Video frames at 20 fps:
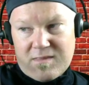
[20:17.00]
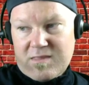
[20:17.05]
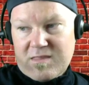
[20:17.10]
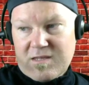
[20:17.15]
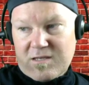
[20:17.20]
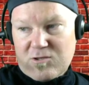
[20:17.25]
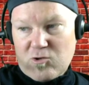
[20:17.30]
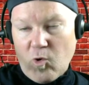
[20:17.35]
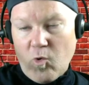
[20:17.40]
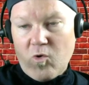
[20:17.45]

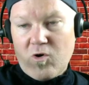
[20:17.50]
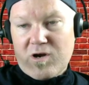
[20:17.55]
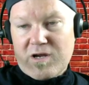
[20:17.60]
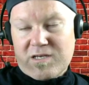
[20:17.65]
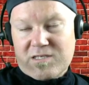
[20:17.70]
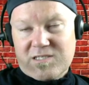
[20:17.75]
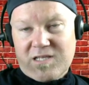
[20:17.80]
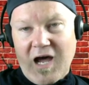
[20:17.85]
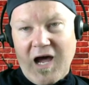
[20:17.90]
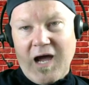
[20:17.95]
The door
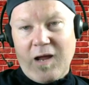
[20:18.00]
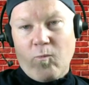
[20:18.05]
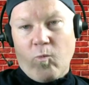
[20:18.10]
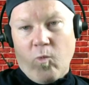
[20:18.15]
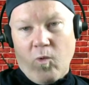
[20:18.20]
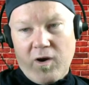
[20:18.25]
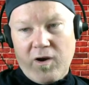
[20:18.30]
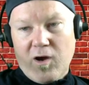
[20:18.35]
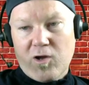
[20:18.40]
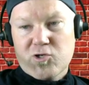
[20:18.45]
is not
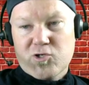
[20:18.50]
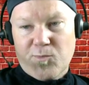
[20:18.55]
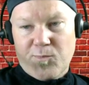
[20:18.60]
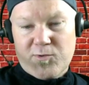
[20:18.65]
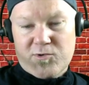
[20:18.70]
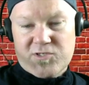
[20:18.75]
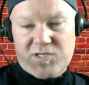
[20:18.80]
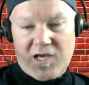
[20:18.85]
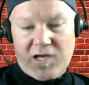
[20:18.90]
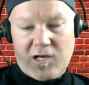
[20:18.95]

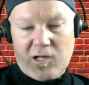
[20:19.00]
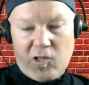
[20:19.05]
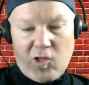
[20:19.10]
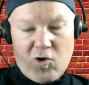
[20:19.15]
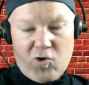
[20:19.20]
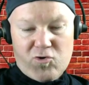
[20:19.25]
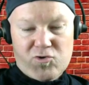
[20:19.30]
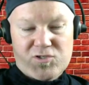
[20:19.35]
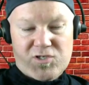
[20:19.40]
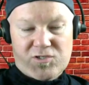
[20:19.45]
100%
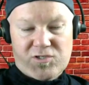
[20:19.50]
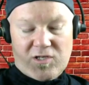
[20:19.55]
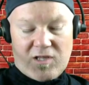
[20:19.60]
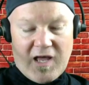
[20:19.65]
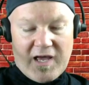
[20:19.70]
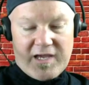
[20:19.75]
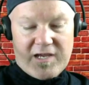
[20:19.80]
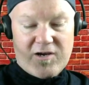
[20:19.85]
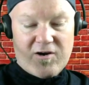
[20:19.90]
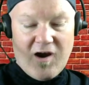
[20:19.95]
closed until
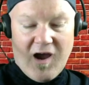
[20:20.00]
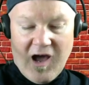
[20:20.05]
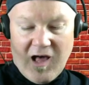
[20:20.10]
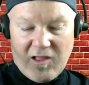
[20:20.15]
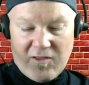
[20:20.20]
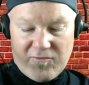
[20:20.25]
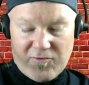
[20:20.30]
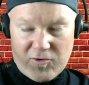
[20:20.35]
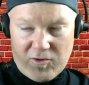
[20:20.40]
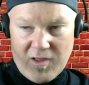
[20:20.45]
I hear
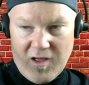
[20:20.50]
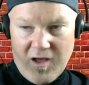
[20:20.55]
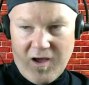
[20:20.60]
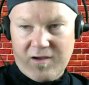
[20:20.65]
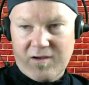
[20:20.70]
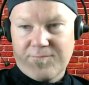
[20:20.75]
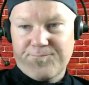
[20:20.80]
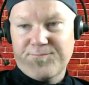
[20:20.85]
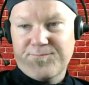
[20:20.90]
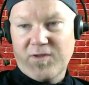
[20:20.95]
Oliver
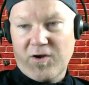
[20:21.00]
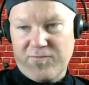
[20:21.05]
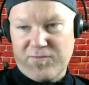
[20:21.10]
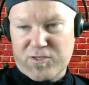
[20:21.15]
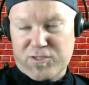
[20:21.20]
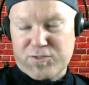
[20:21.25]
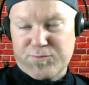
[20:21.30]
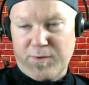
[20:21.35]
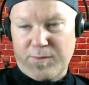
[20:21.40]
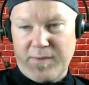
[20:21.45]
Luck or
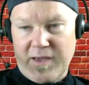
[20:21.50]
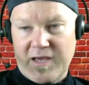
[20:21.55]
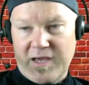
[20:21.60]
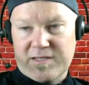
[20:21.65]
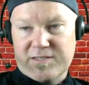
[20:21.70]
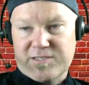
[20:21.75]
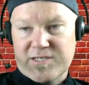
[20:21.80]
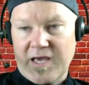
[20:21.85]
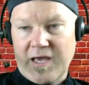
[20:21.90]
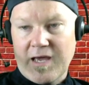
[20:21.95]
Vince
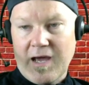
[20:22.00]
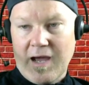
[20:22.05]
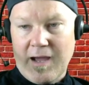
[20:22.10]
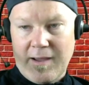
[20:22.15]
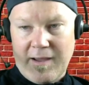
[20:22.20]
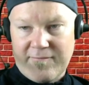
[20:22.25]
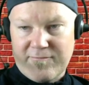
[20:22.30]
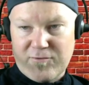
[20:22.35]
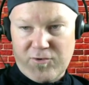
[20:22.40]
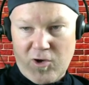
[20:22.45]
McMahon say, I
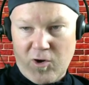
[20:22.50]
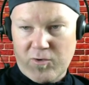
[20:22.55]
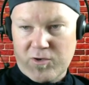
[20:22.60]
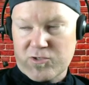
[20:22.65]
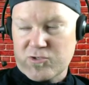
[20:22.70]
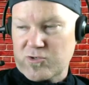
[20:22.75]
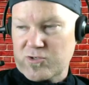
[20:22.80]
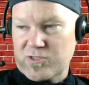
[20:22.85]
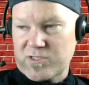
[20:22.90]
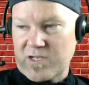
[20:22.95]
have no
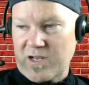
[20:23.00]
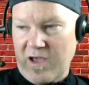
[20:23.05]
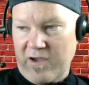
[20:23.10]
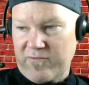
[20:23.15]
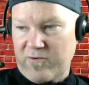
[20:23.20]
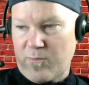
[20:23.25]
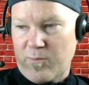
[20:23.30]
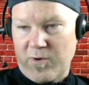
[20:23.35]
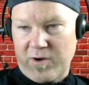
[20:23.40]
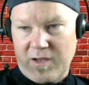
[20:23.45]
interest in
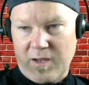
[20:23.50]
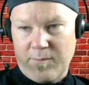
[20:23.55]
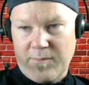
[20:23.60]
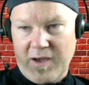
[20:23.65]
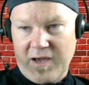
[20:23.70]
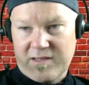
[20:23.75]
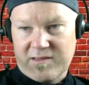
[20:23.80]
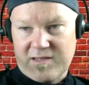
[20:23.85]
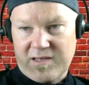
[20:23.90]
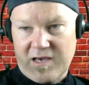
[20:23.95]
ever bringing
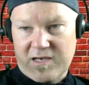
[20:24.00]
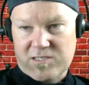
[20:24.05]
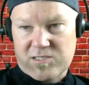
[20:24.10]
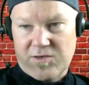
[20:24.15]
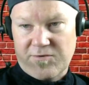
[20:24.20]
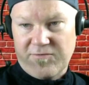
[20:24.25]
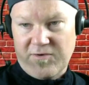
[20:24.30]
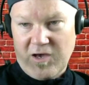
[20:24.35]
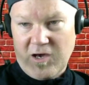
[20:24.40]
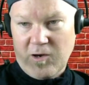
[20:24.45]
back the
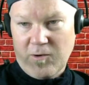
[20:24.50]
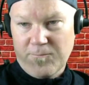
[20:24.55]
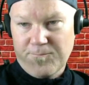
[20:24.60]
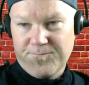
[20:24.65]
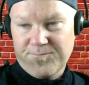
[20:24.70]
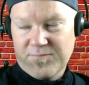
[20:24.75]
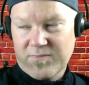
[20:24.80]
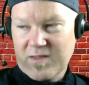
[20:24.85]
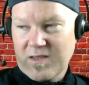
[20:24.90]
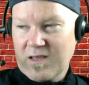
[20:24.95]
XFL.
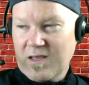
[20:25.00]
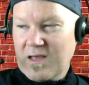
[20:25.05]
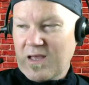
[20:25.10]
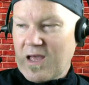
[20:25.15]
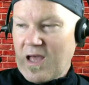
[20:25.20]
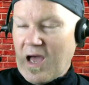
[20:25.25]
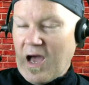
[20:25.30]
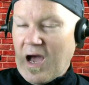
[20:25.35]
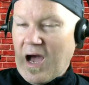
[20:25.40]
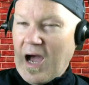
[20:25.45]

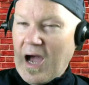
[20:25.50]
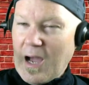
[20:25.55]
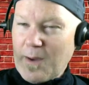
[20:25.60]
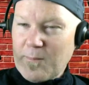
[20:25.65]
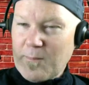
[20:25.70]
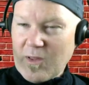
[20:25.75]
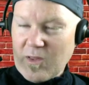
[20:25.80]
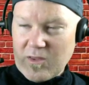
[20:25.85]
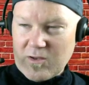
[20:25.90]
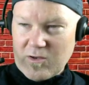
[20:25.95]

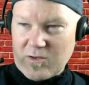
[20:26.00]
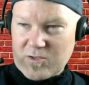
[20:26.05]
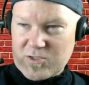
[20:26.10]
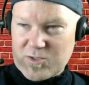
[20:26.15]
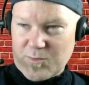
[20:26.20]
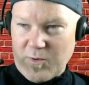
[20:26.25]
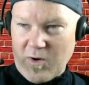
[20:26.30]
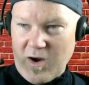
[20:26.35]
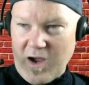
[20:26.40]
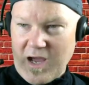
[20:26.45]
I'm a little
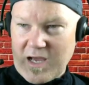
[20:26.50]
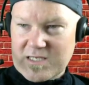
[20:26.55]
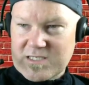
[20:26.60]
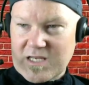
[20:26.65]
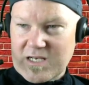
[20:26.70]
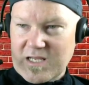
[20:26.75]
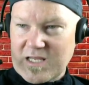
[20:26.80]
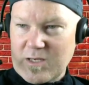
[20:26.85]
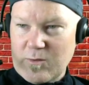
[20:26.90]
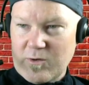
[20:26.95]
surprised
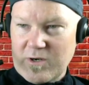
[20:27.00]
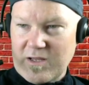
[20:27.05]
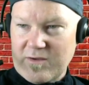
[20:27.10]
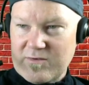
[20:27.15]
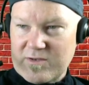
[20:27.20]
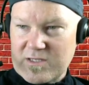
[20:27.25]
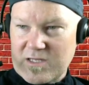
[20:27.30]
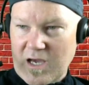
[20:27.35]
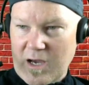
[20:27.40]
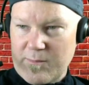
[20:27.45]
that he would
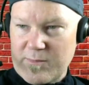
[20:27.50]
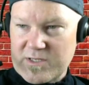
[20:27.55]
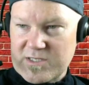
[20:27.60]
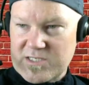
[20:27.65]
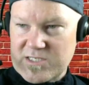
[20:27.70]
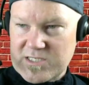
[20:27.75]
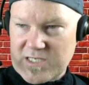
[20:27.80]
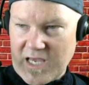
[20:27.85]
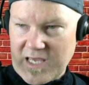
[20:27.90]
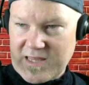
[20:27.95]
even come and
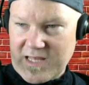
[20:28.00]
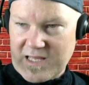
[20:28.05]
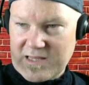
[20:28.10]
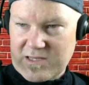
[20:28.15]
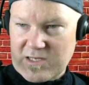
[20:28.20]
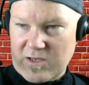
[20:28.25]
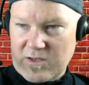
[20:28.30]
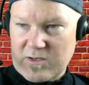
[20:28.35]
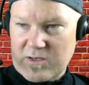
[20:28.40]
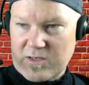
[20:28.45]
say that.